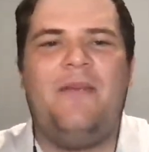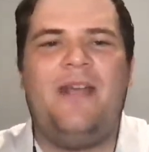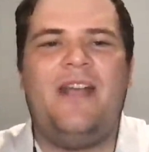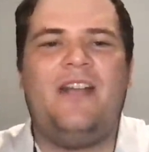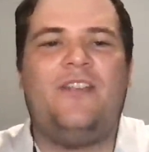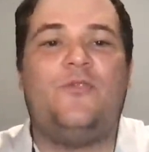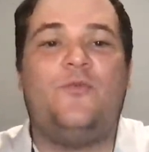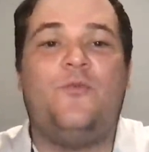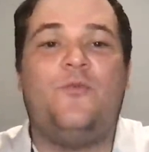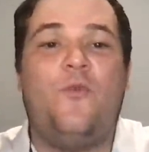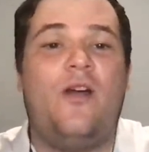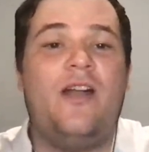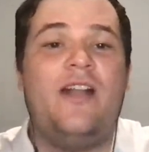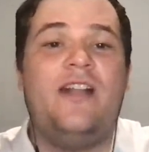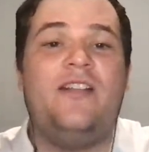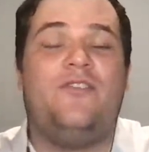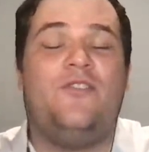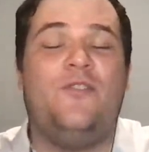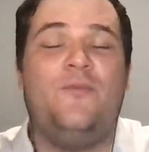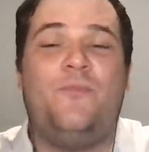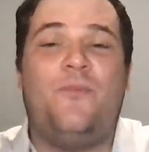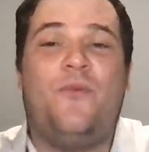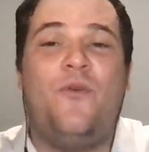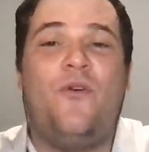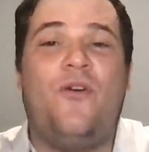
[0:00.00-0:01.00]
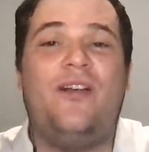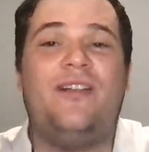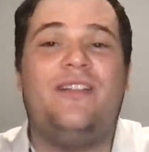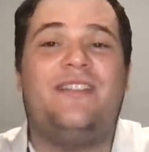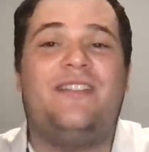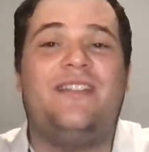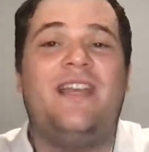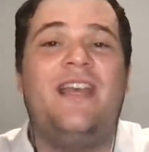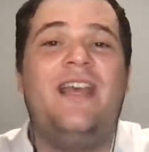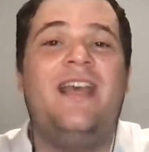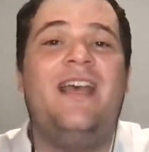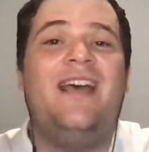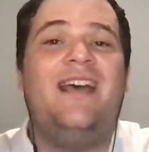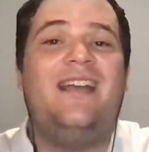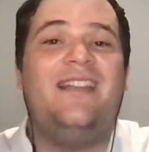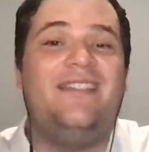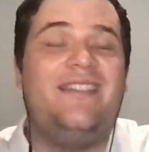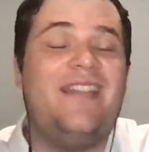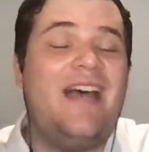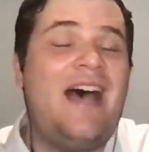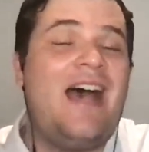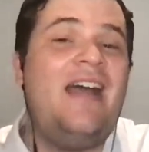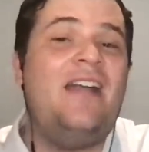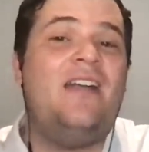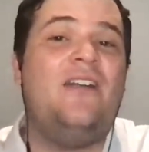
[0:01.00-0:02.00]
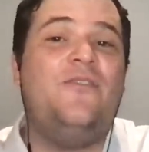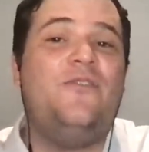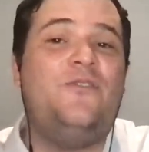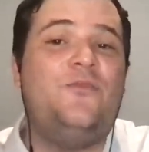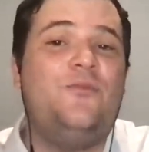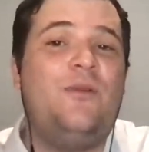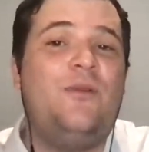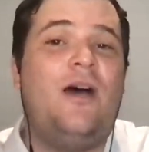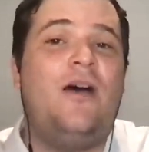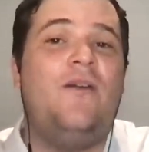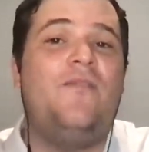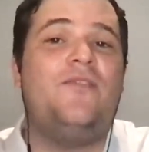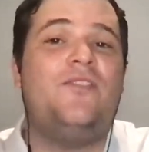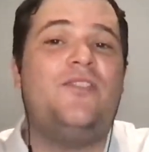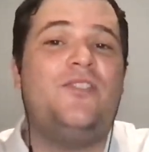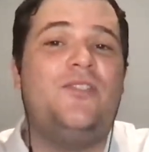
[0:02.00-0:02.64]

He had 22 points, 9 of 12